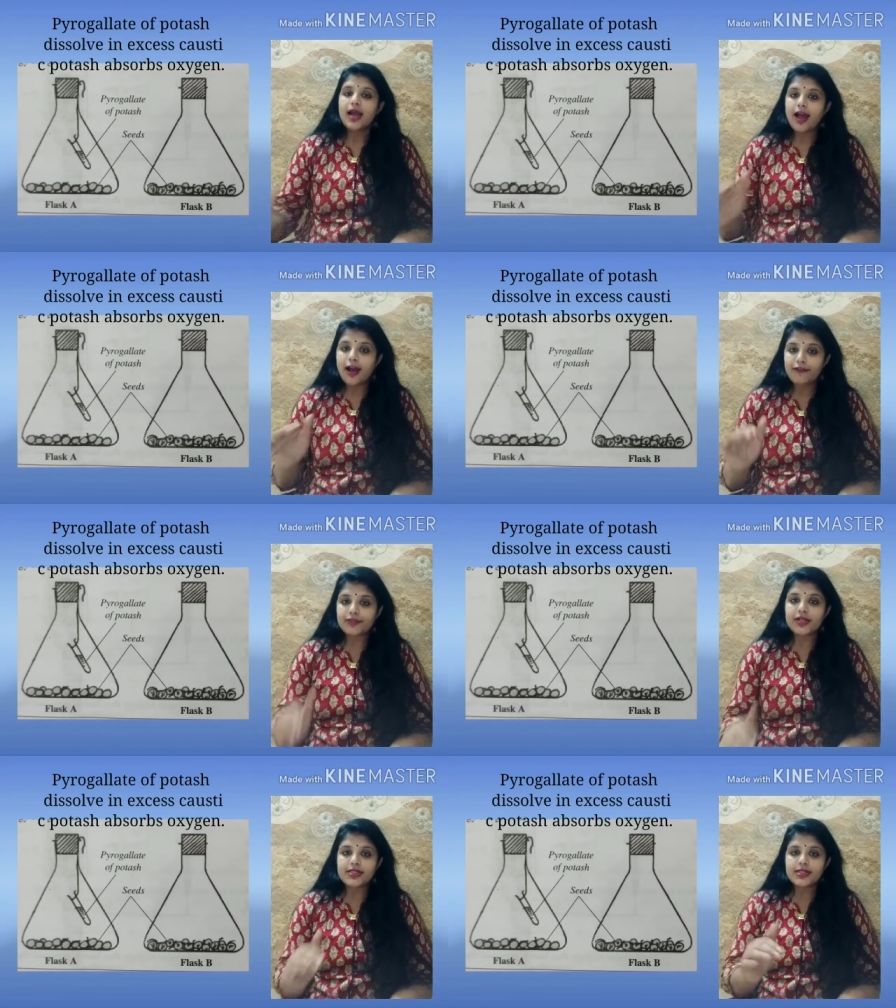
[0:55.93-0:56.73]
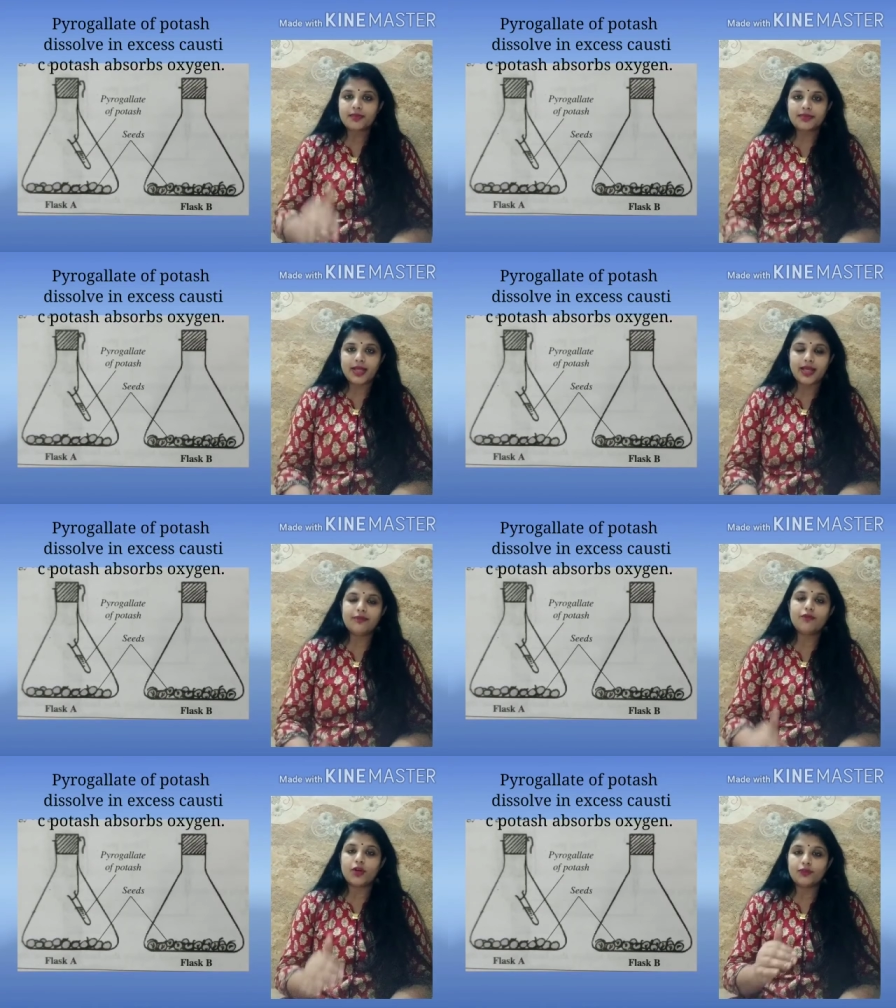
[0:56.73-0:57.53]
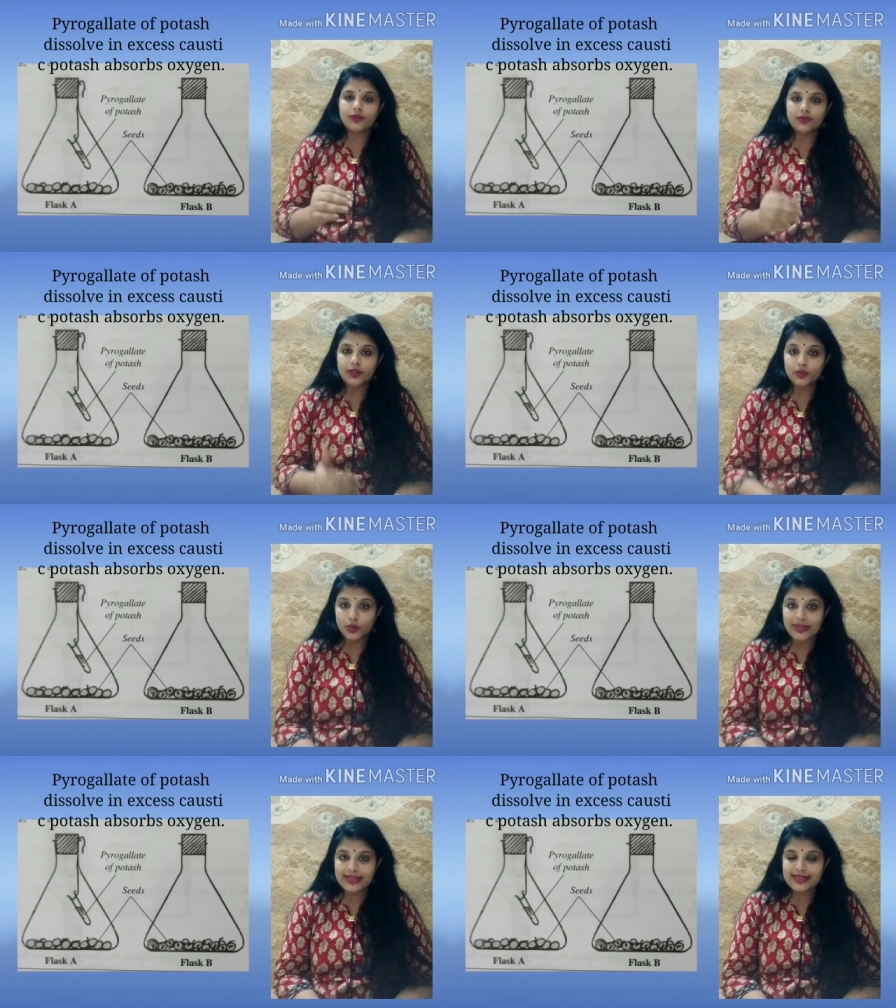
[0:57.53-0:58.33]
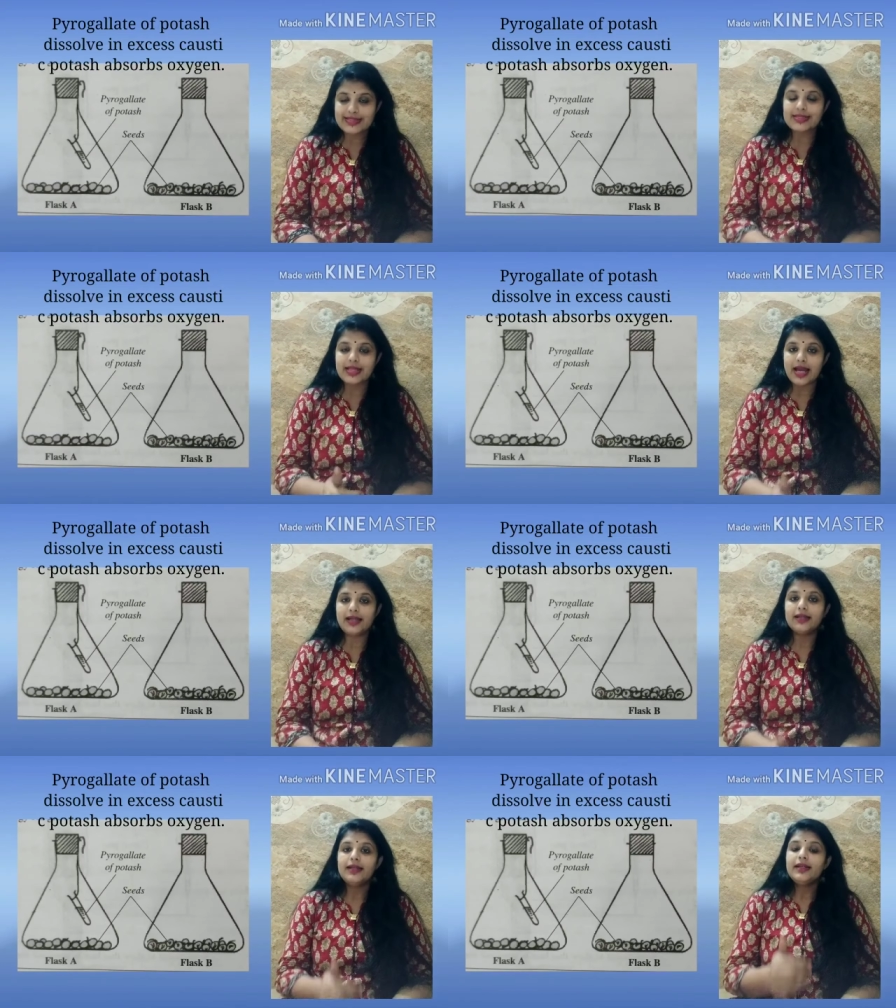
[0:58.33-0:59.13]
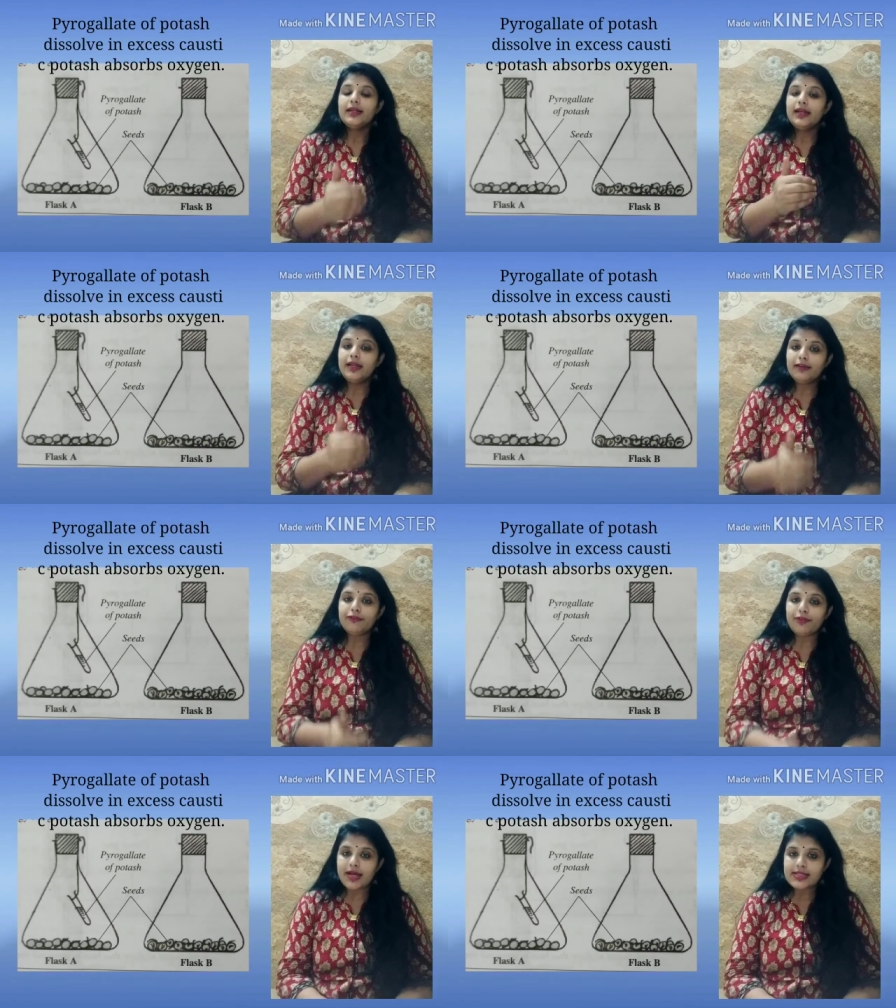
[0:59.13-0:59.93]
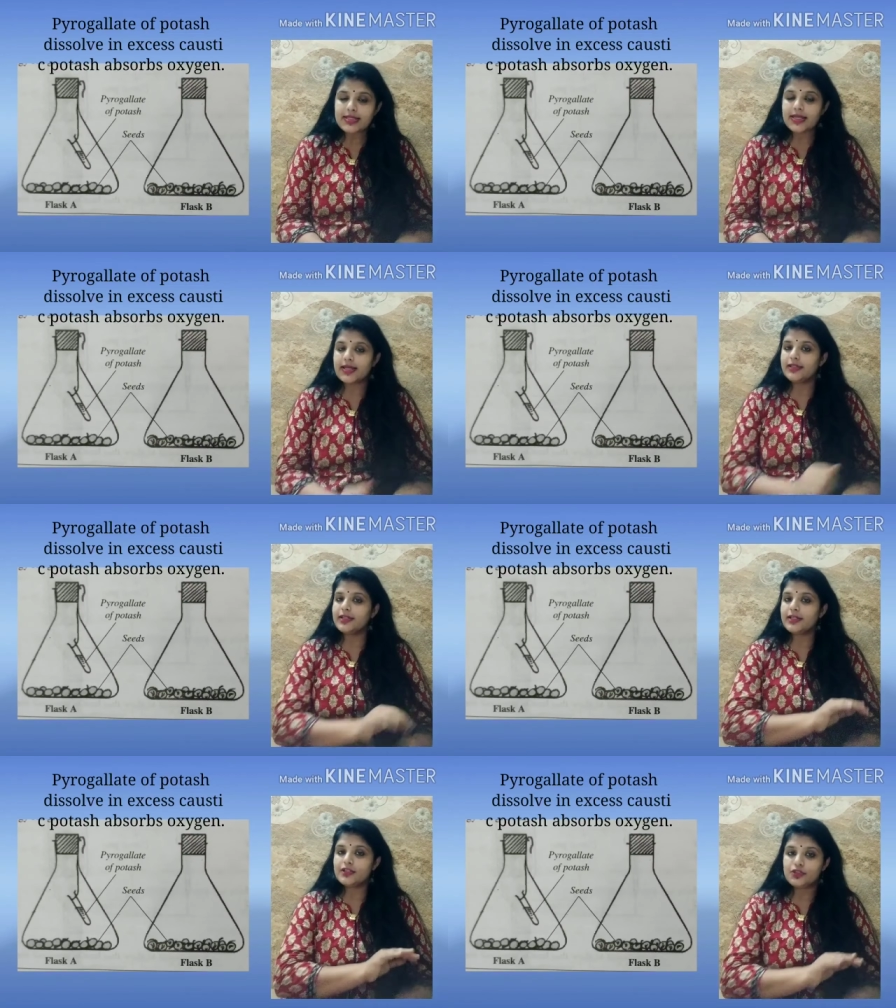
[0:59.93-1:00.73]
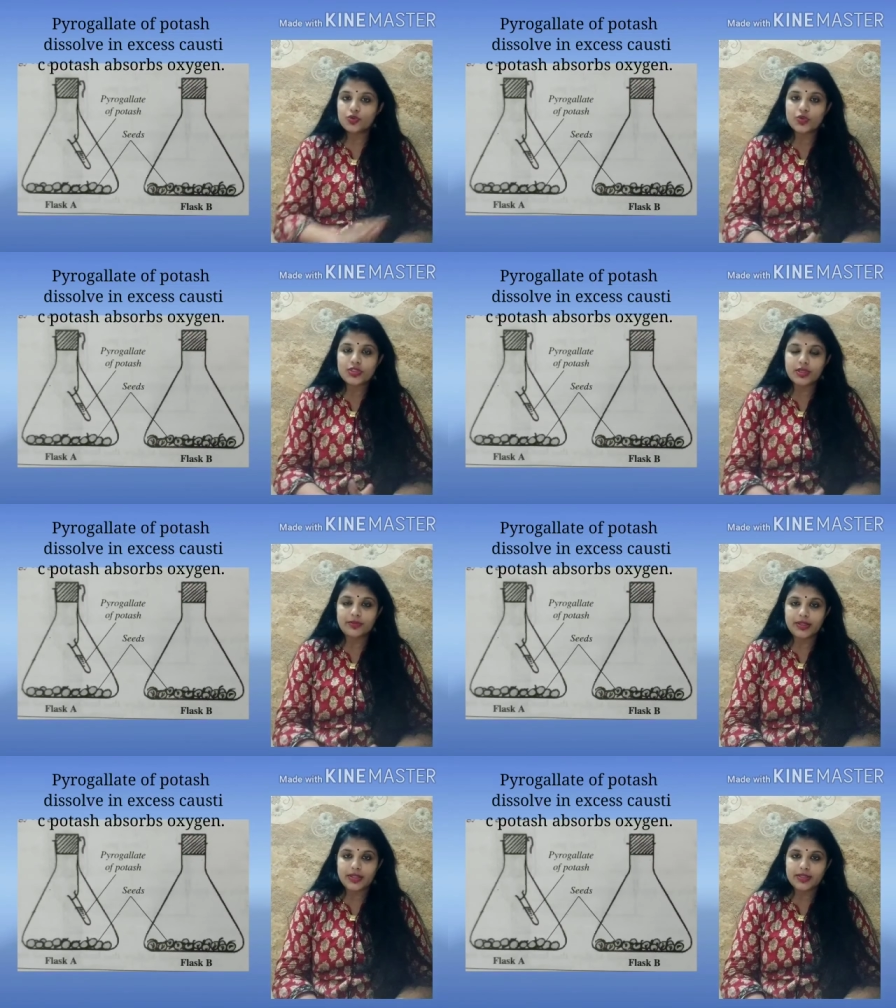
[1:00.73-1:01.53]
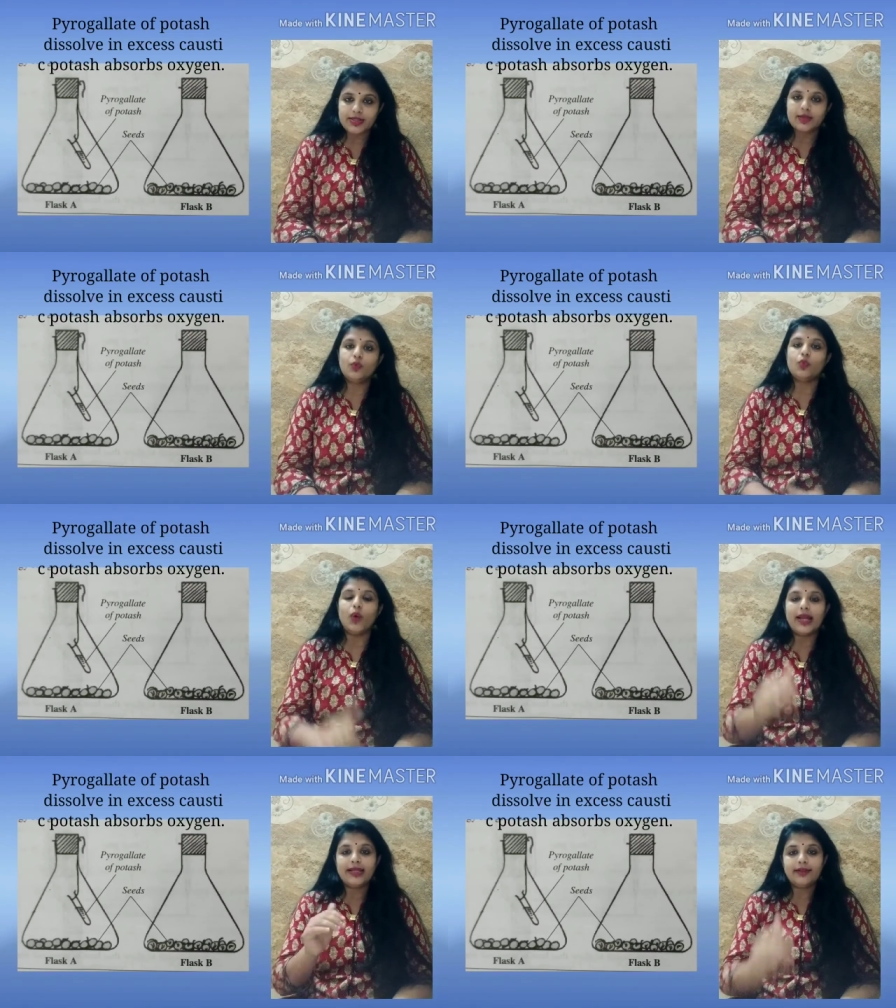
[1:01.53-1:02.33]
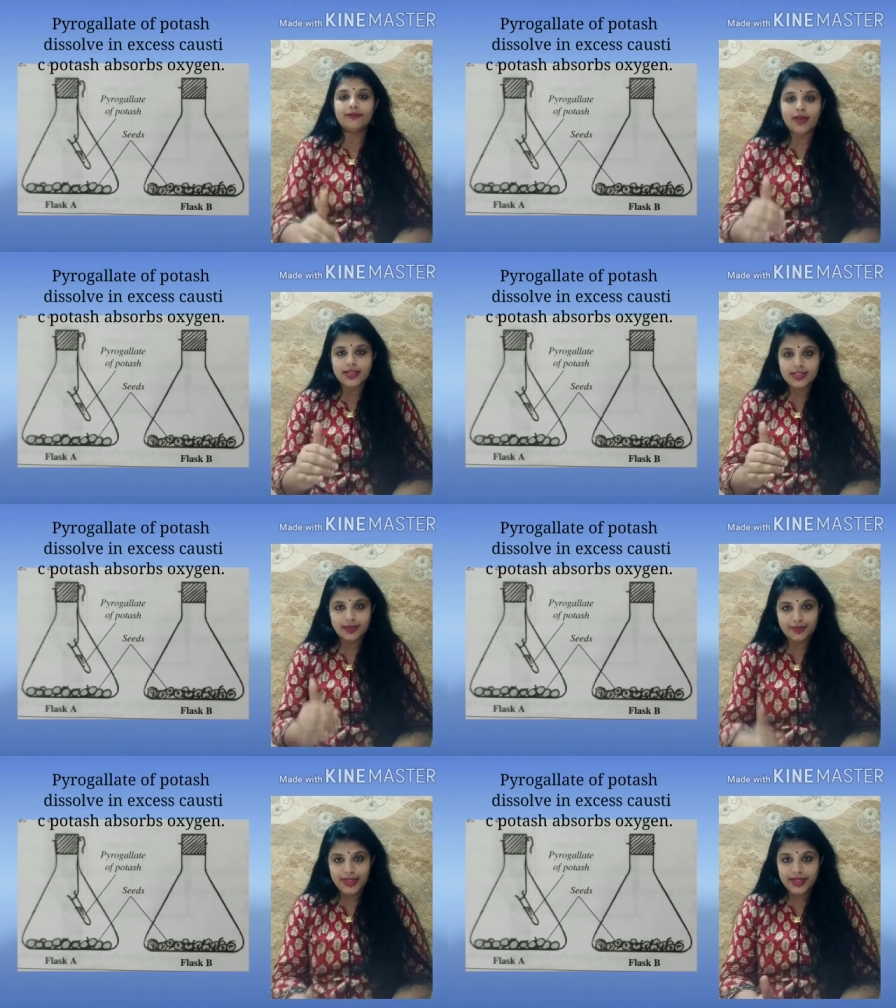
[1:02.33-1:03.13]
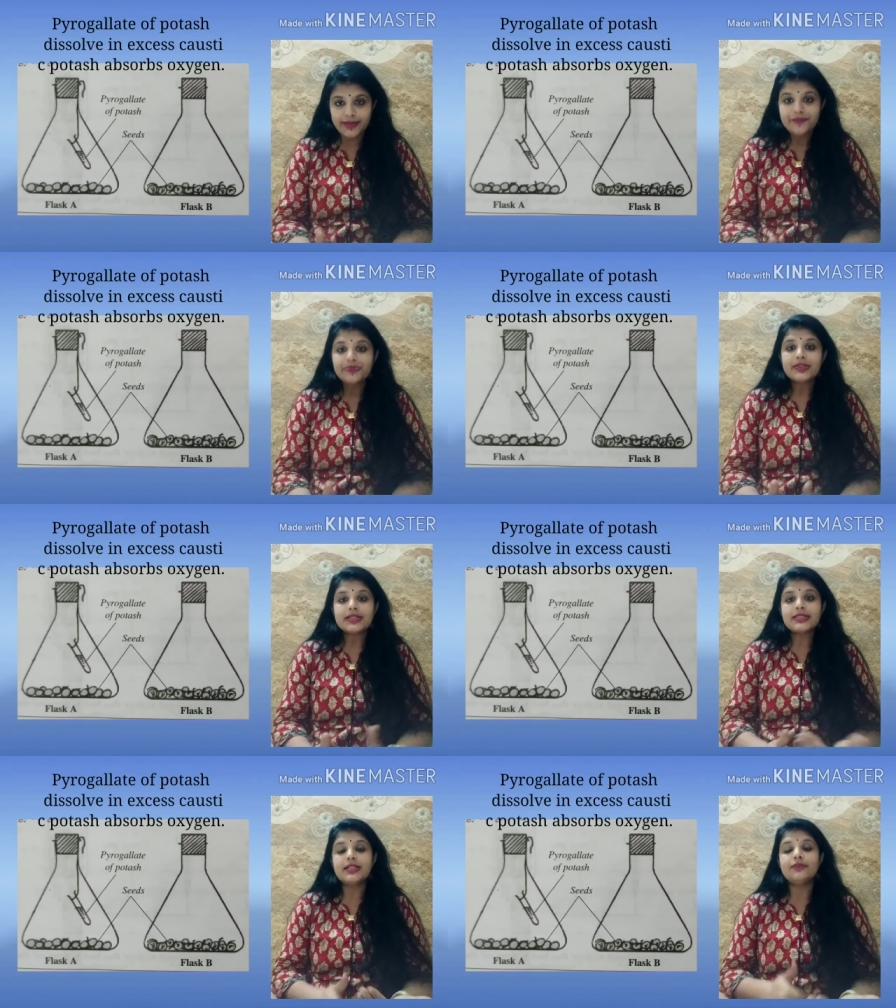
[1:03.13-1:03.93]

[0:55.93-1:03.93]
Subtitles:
After some time, what we will notice that in flask A there is no germination, while in flask B seed